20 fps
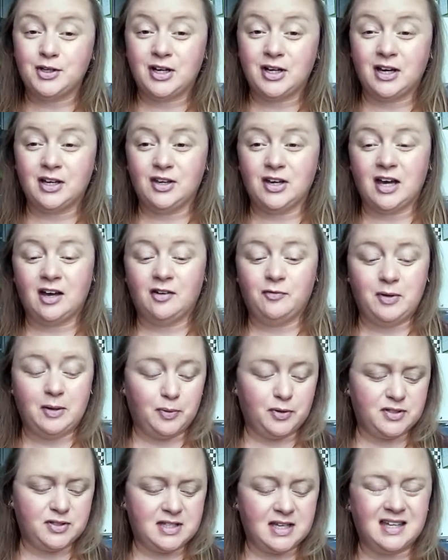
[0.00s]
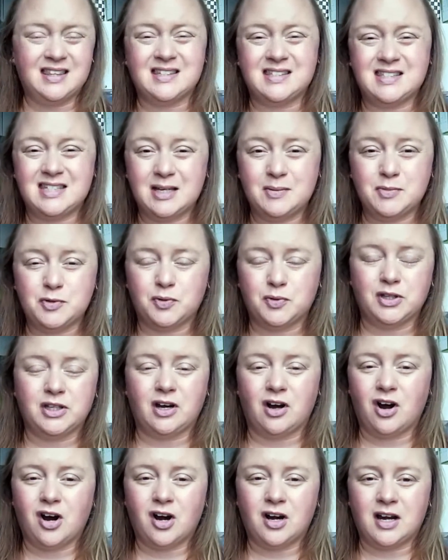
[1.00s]
you know how you have people say this seems
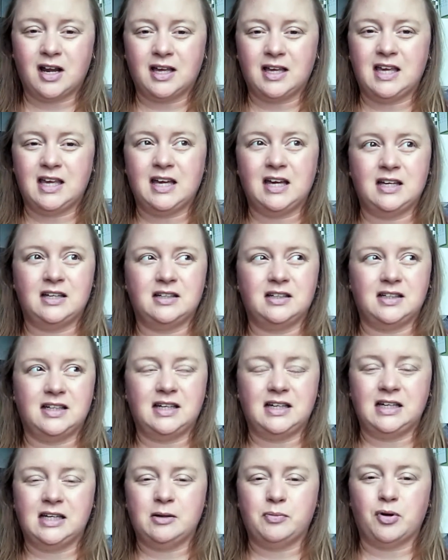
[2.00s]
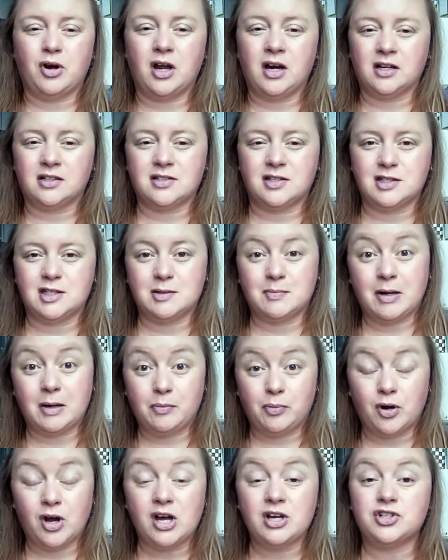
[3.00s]
really hard and i can't get any product onto my
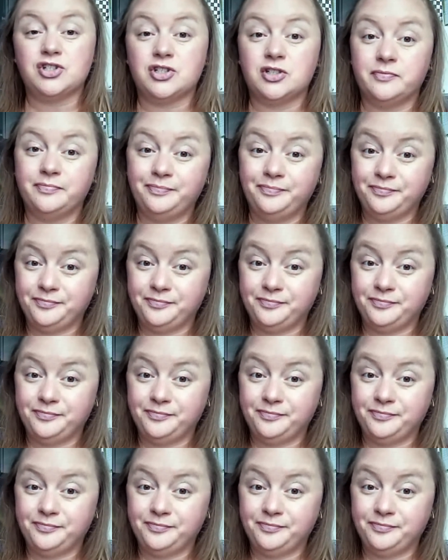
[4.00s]
brush